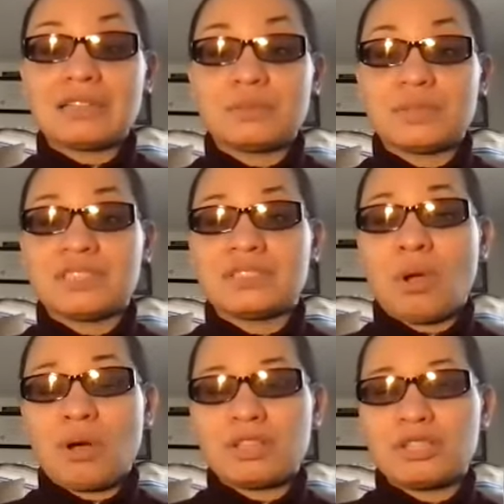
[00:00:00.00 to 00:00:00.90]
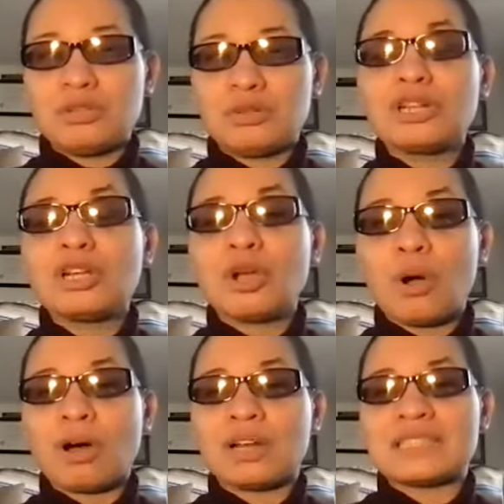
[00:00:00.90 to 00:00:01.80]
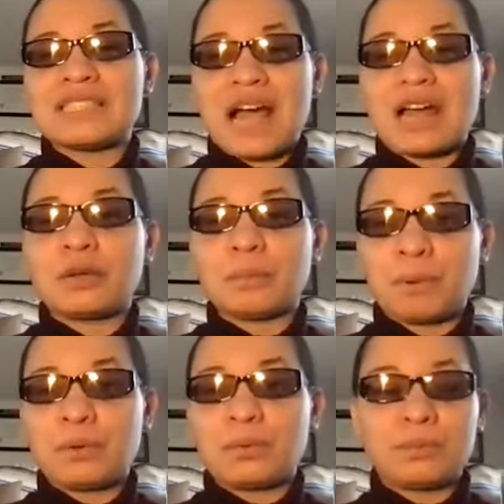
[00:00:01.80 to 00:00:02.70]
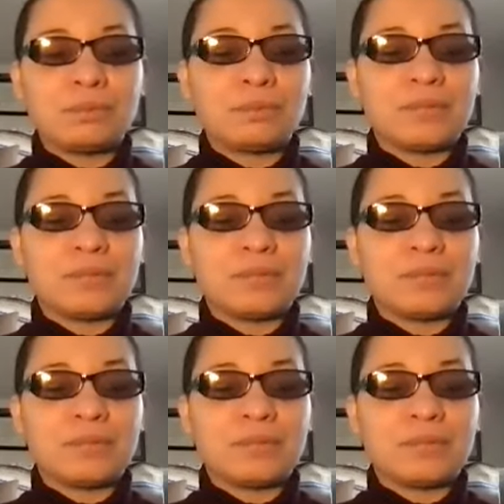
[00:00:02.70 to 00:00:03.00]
which is usually called a sonic boom